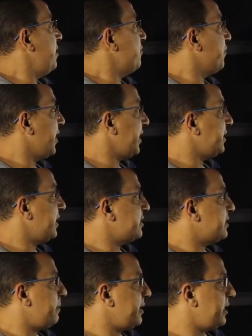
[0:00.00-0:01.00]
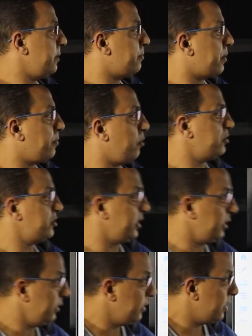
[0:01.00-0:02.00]
Find the middle
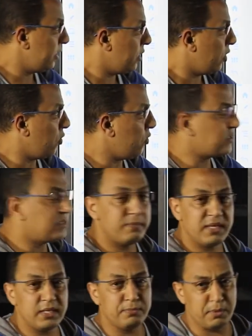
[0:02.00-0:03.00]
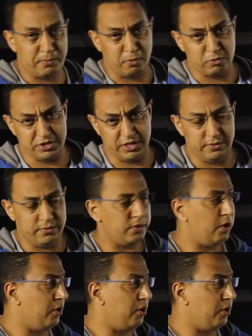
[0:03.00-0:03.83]
proportion or the mean proportion.